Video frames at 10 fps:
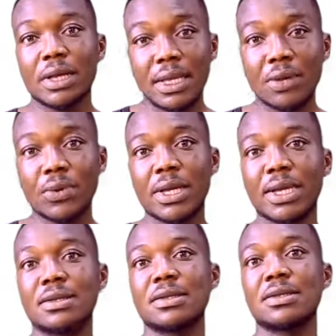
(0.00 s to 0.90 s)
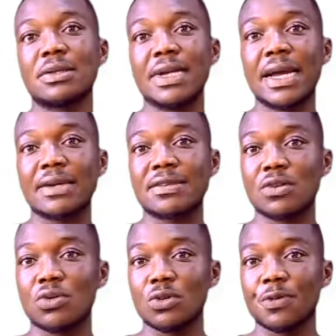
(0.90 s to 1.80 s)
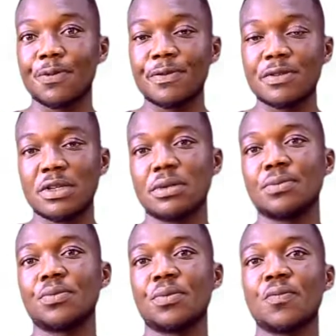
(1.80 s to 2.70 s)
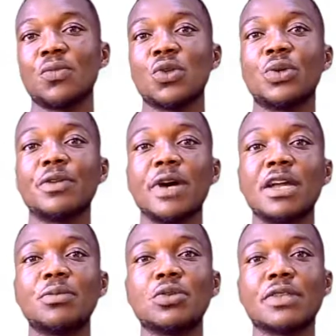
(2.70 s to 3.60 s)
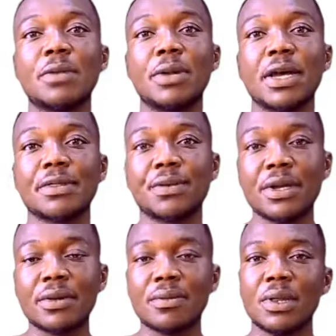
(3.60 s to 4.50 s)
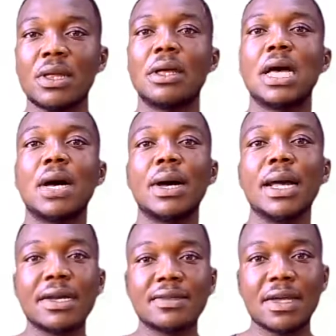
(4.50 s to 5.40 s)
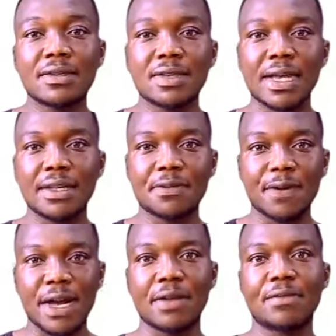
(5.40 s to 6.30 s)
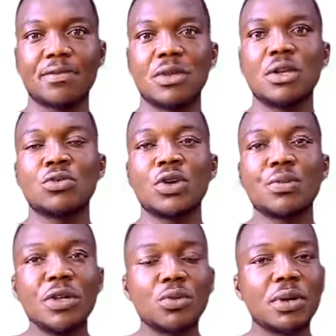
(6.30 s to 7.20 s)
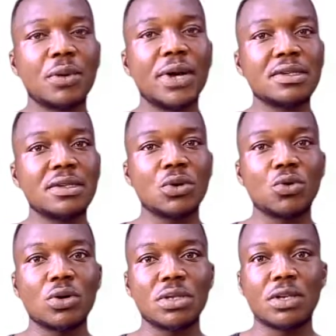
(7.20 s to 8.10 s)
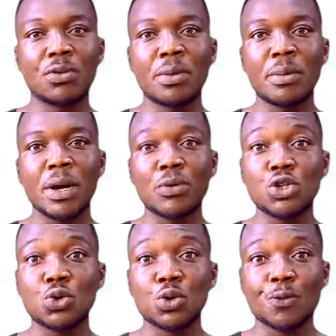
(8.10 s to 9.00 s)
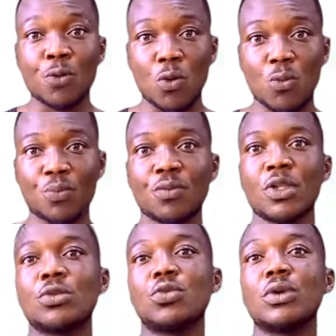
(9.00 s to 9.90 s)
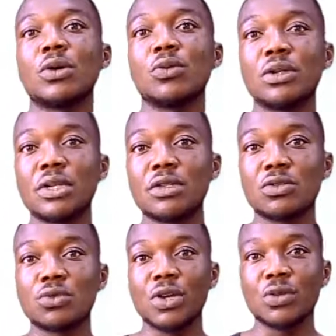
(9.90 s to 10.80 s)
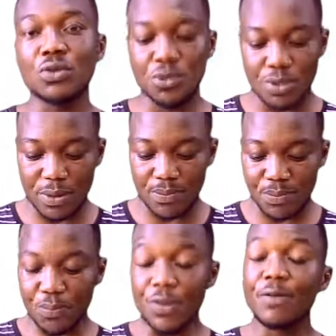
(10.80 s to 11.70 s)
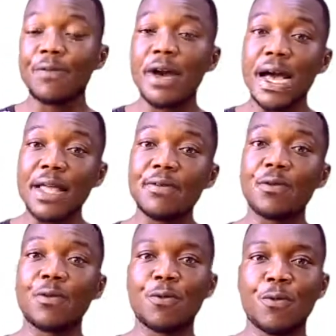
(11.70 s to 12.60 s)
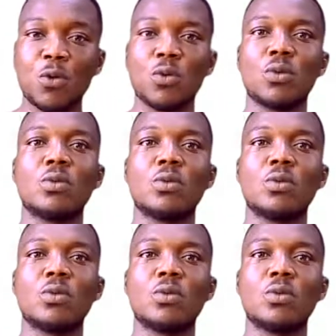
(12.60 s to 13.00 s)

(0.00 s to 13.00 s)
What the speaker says: Then we get 3x equal to 15. We divide both sides by 3. Our x answer is 5. So it means when you are writing the coordinate, remember we chose 4. So the coordinate is going to be 5, 4.